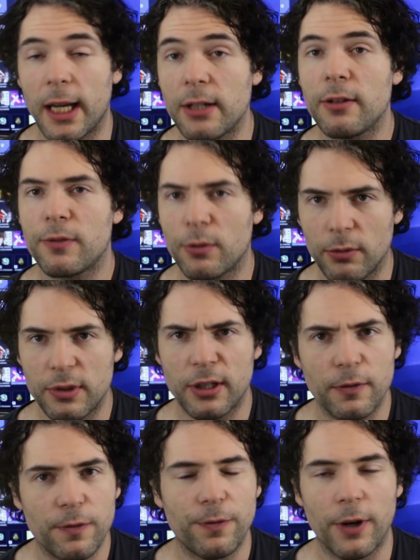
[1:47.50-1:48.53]
and, of course,
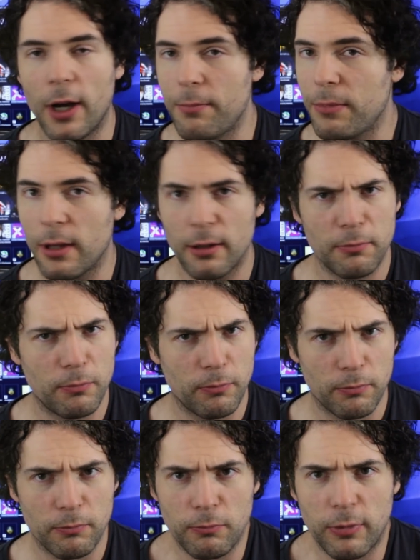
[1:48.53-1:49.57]
confirmed that,
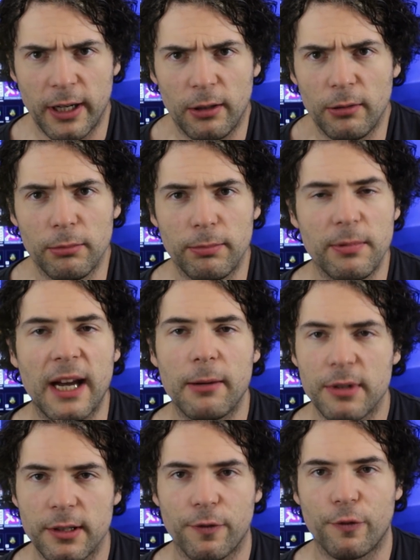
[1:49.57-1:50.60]
well, that
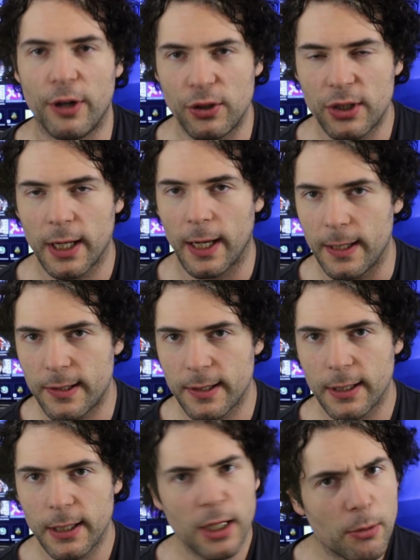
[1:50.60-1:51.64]
was a fringe
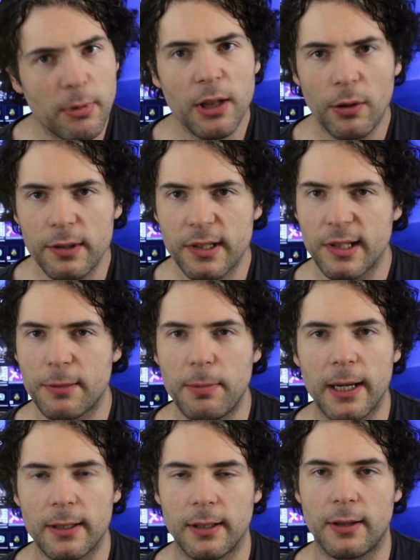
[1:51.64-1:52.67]
case. We long
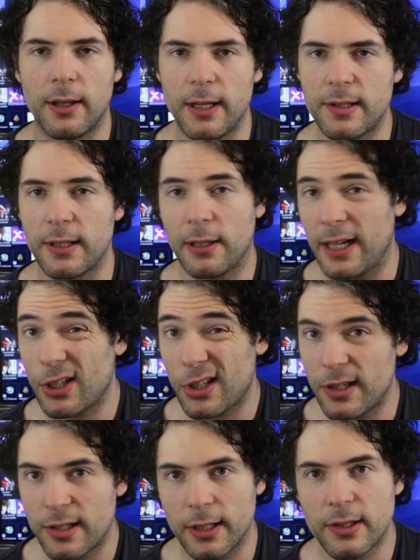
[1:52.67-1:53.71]
suspected this, and I
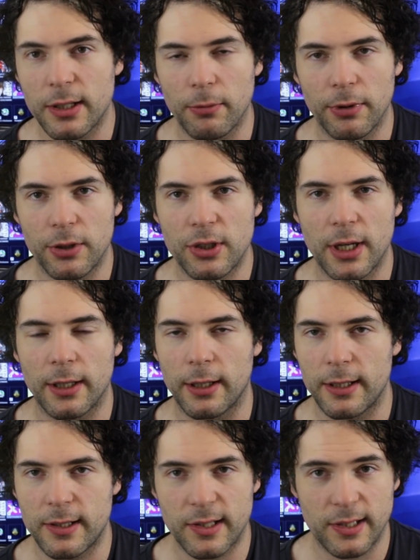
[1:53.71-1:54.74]
actually said so on the
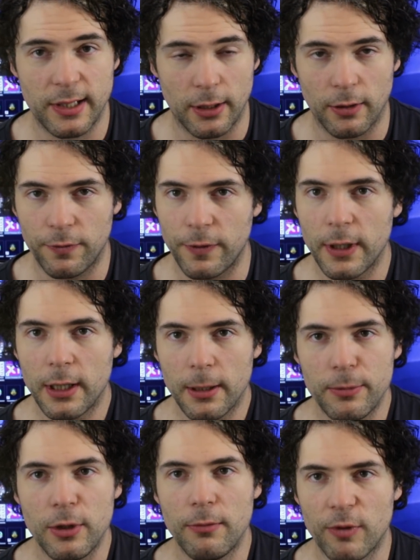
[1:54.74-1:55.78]
channel itself
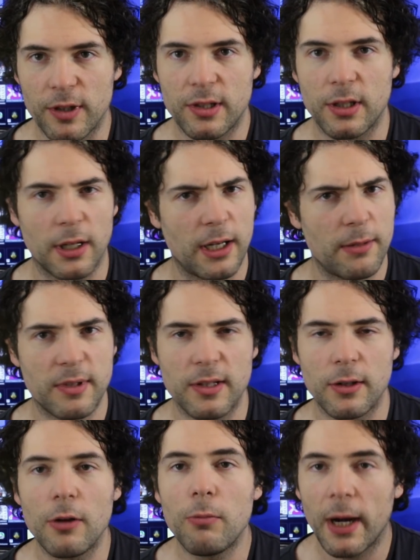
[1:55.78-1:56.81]
numerous times. There's
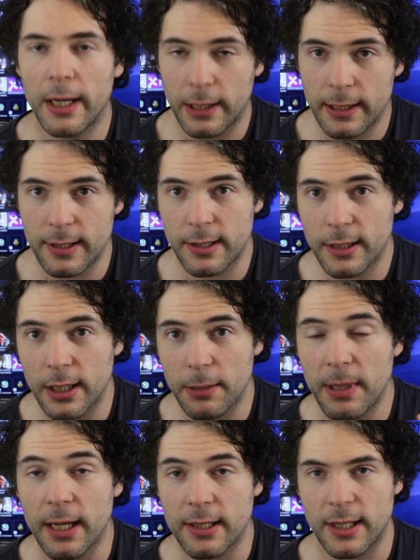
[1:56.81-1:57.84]
no way that this is going to
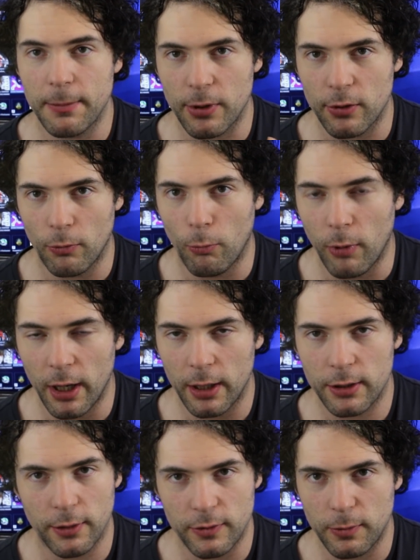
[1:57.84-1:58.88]
be a typical
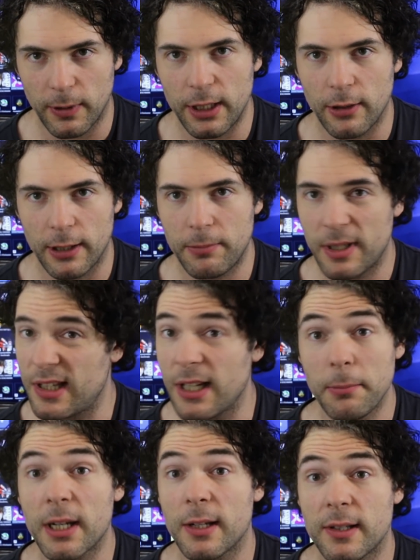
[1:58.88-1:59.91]
workload, twenty-nine
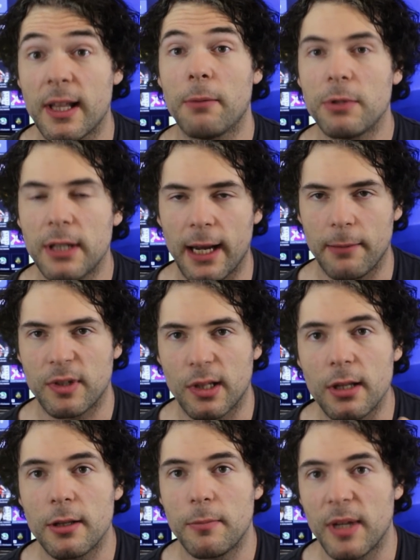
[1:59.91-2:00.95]
percent, because that would absolutely